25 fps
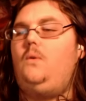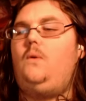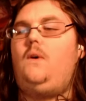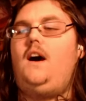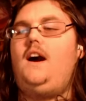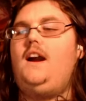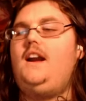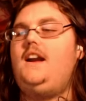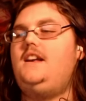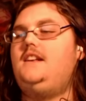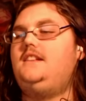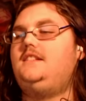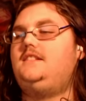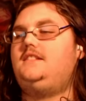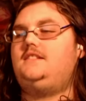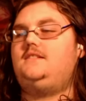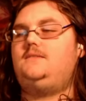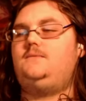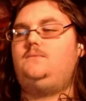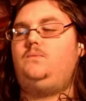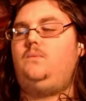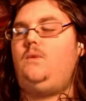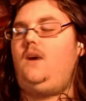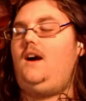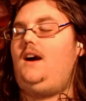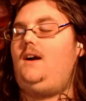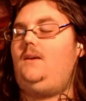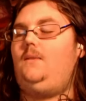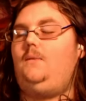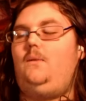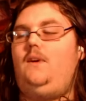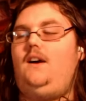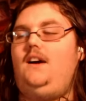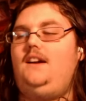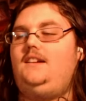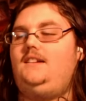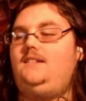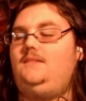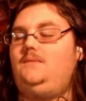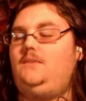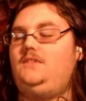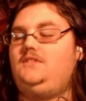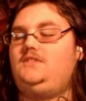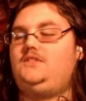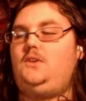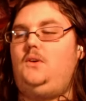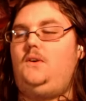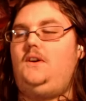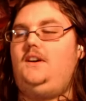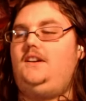Why is...
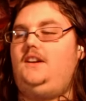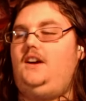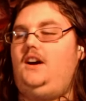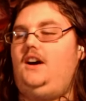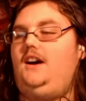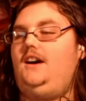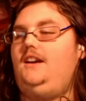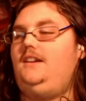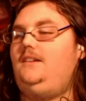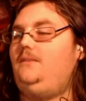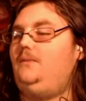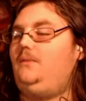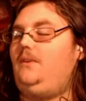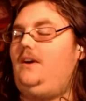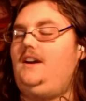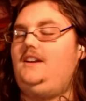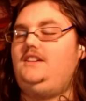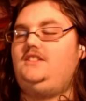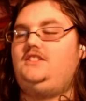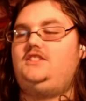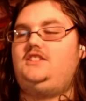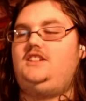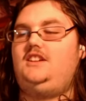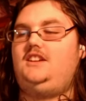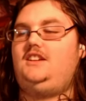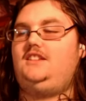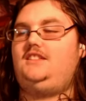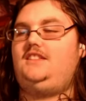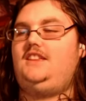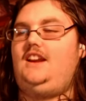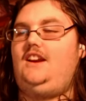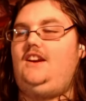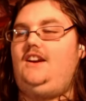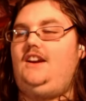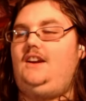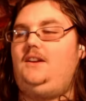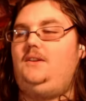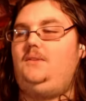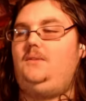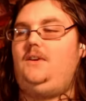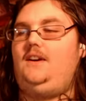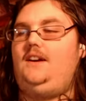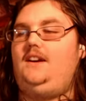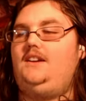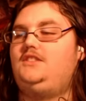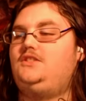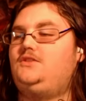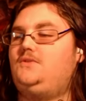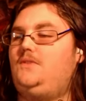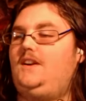What's going on? Why is Chica there and
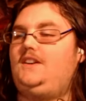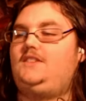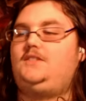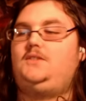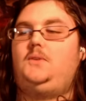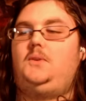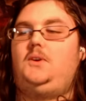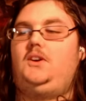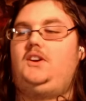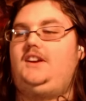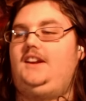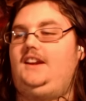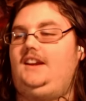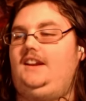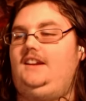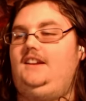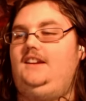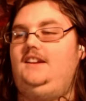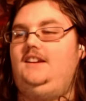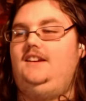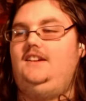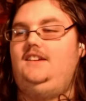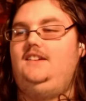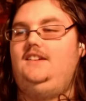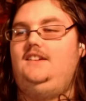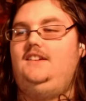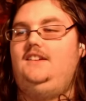why is Shrek twerking?